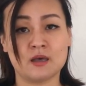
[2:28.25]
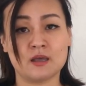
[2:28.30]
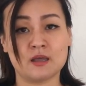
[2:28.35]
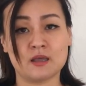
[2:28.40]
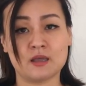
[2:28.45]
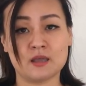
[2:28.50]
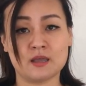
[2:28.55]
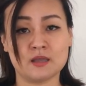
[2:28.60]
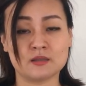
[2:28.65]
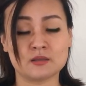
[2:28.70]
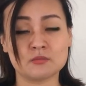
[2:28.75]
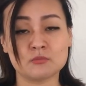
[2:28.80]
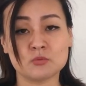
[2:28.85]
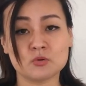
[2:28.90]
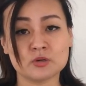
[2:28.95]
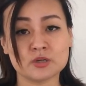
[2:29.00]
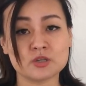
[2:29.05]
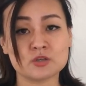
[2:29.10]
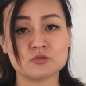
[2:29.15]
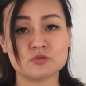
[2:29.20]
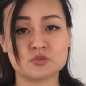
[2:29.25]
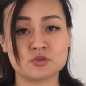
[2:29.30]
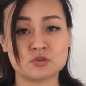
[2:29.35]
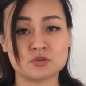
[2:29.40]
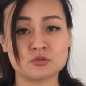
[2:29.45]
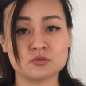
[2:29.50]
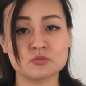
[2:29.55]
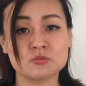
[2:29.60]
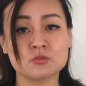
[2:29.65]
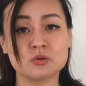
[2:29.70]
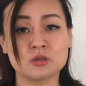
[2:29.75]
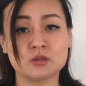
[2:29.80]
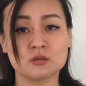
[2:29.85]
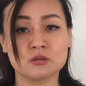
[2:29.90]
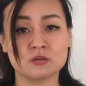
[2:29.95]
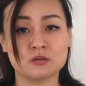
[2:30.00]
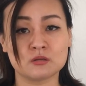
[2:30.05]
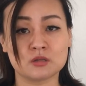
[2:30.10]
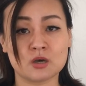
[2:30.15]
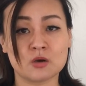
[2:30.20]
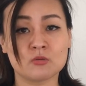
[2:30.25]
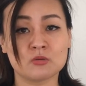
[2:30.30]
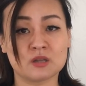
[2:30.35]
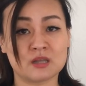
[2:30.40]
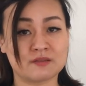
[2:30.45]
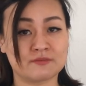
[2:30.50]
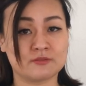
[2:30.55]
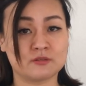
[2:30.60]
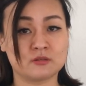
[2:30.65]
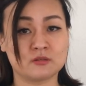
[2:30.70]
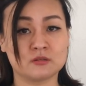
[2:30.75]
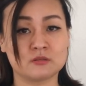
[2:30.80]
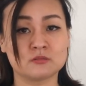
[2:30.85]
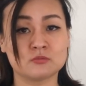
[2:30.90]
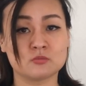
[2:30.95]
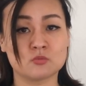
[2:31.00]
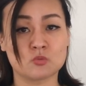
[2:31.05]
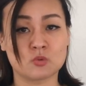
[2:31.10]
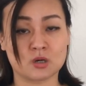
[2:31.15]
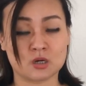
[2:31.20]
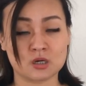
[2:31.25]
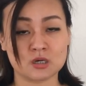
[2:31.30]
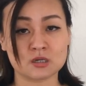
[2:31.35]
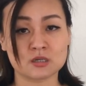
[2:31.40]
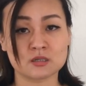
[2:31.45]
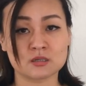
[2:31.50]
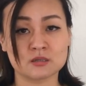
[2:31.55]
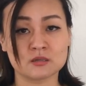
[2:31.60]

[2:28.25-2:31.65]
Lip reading: And the more you do low-level work,